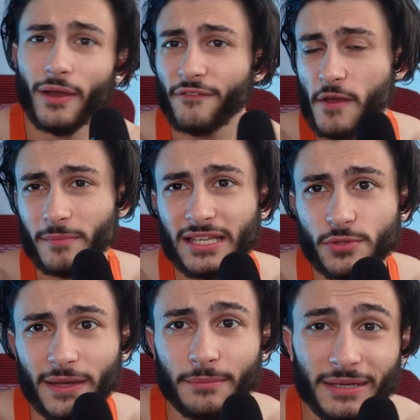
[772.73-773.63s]
if it
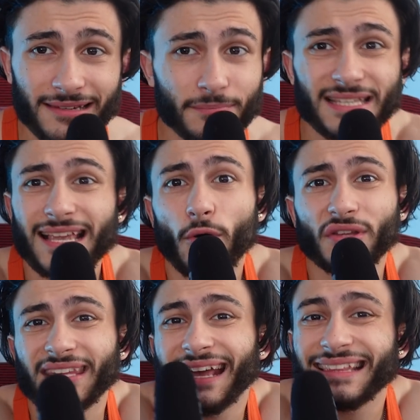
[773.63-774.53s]
means we miss out
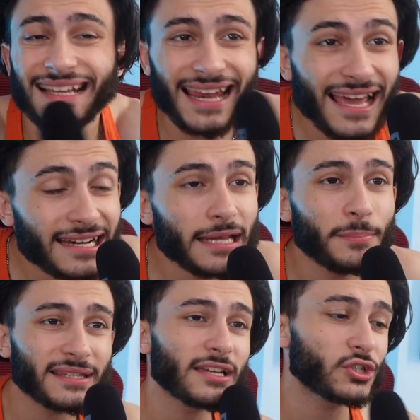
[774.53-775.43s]
on De Ketelere
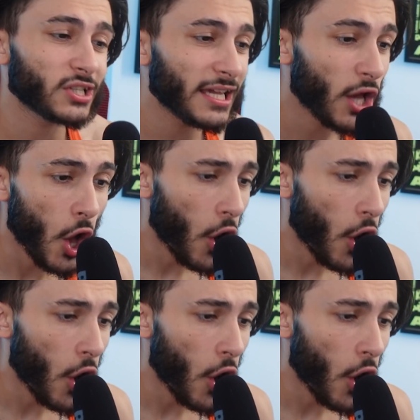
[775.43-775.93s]
potentially?